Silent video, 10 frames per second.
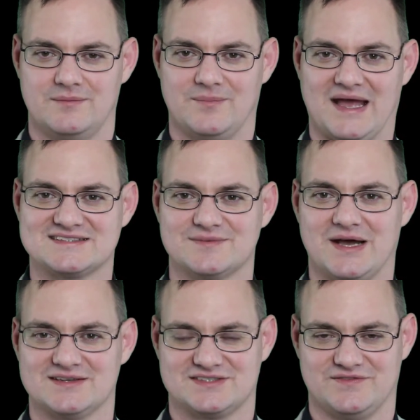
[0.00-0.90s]
Mass
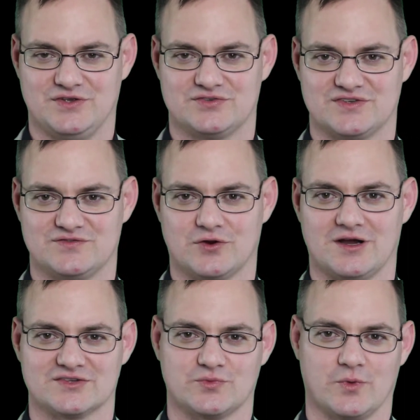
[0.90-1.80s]
amounts of use of
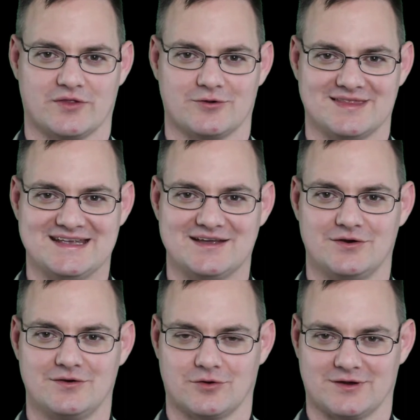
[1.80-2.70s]
drugs, whether
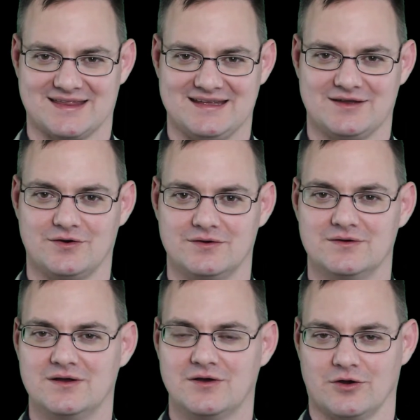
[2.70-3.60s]
legal or illegal,
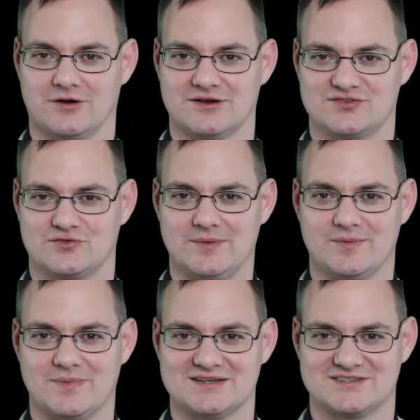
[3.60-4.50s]
or extreme
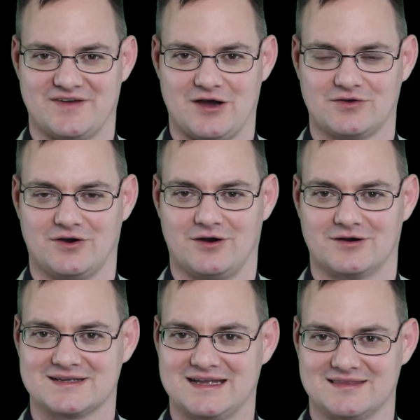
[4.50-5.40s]
amounts of
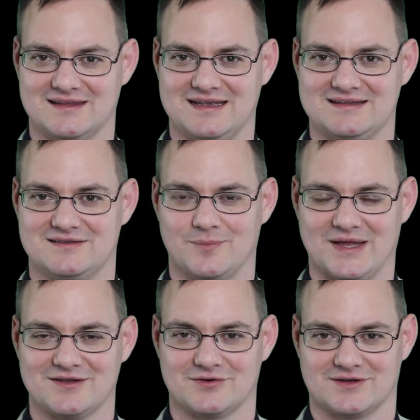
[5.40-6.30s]
alcohol can lead to
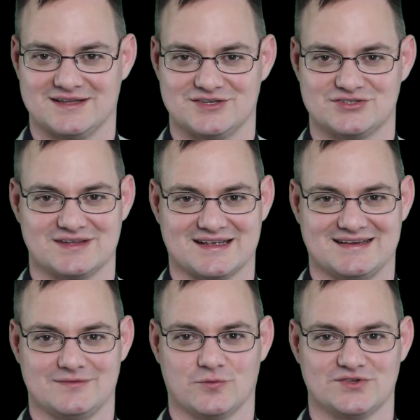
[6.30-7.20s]
medical conditions that
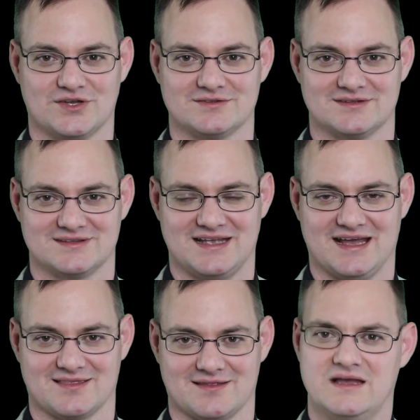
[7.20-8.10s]
can result in
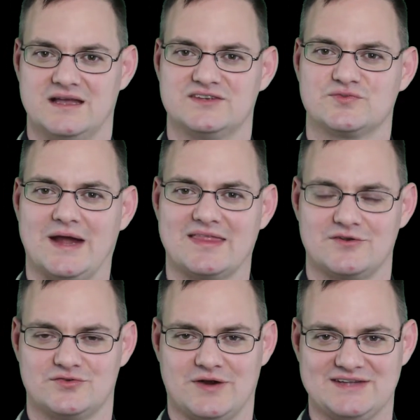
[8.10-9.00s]
death. It is
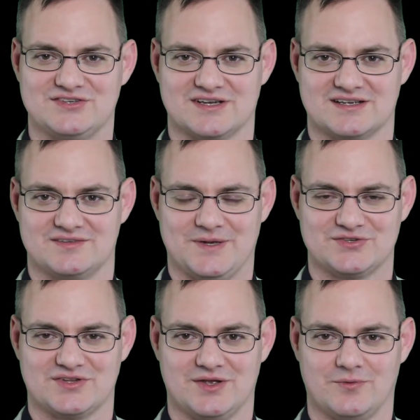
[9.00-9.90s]
rather tragic,
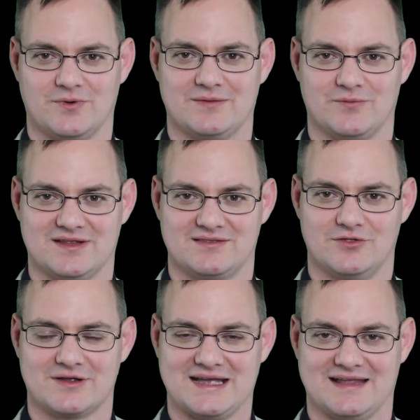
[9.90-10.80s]
especially when we
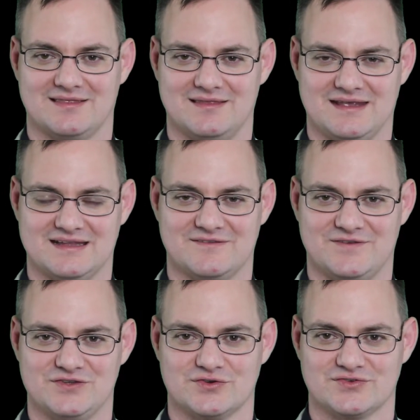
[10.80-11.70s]
look at the
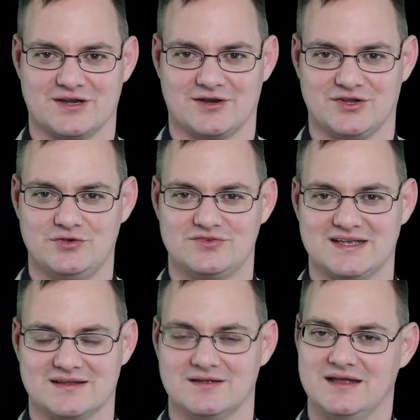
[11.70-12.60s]
individuals that are
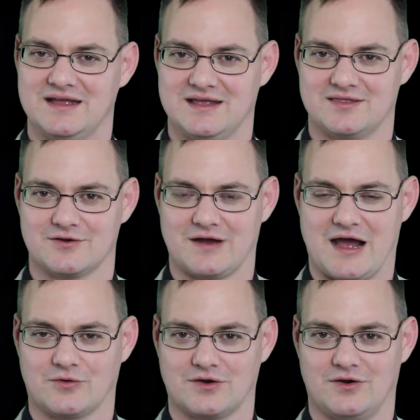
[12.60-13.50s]
using either
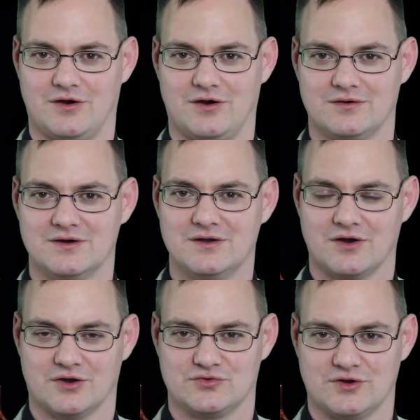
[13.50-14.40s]
alcohol
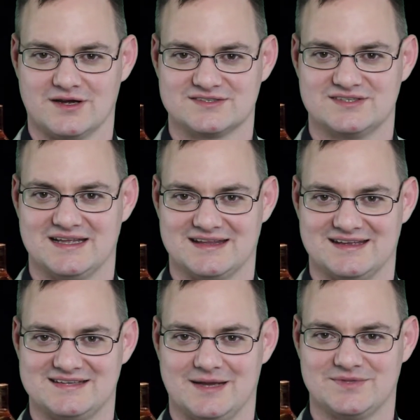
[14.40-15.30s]
or drugs in an
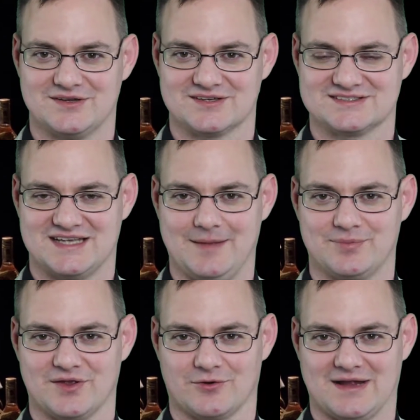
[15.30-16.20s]
attempt to
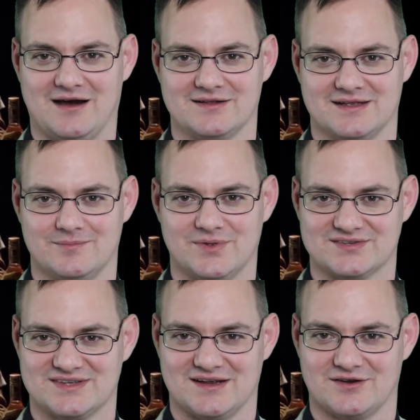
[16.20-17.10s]
escape their reality
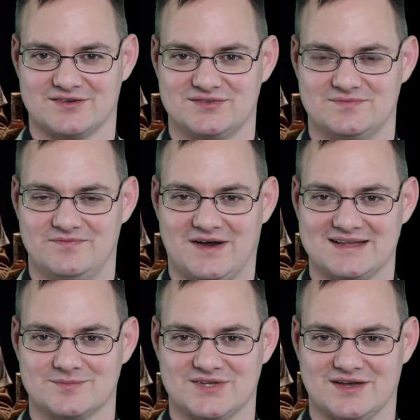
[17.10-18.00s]
because they
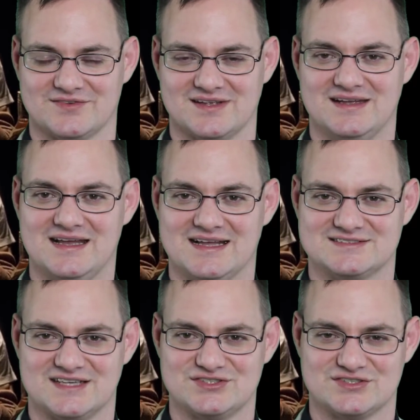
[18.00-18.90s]
find themselves in
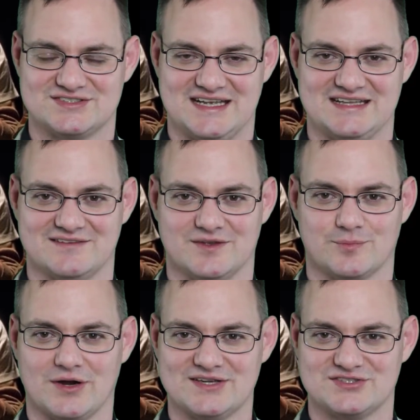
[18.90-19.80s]
such a state of
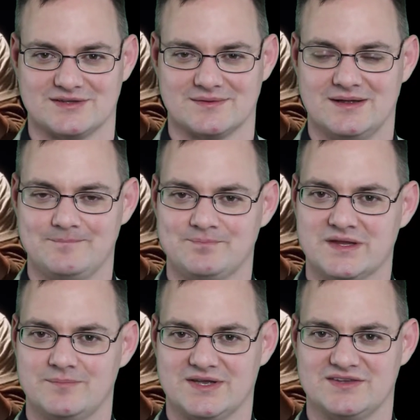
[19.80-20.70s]
depression,
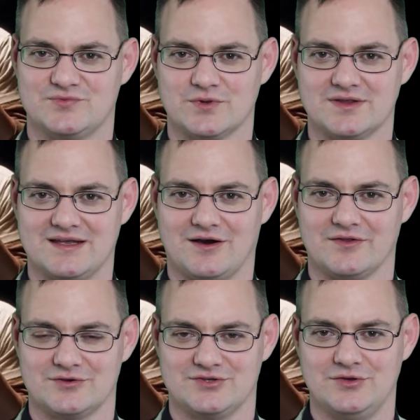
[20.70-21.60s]
because really
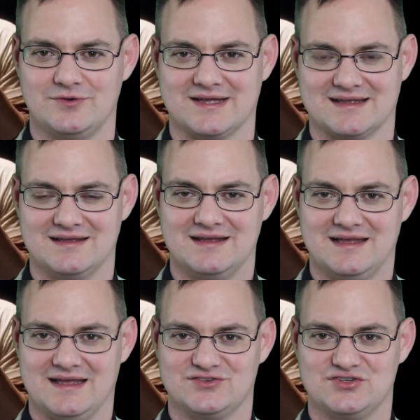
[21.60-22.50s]
all they're doing
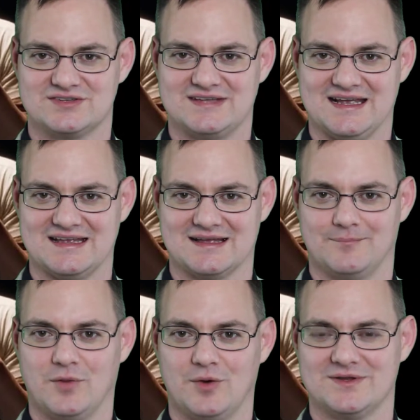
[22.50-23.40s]
is just taking a
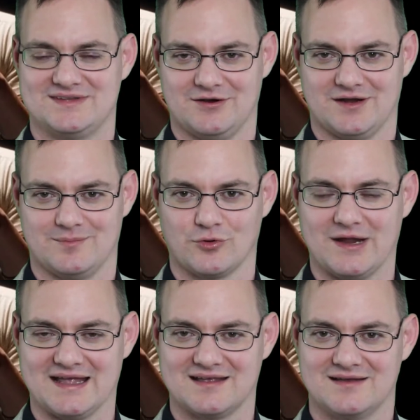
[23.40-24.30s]
momentary
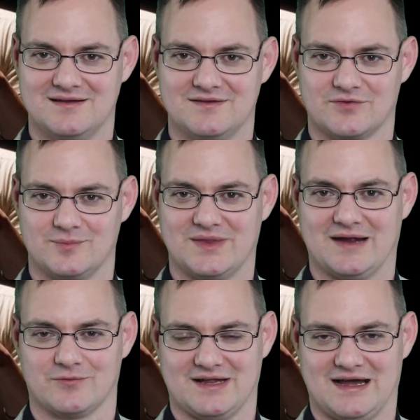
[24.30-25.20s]
break from
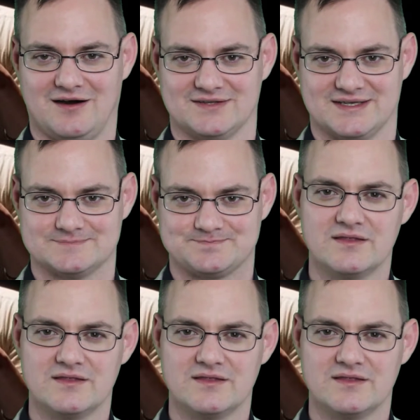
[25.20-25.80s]
that reality.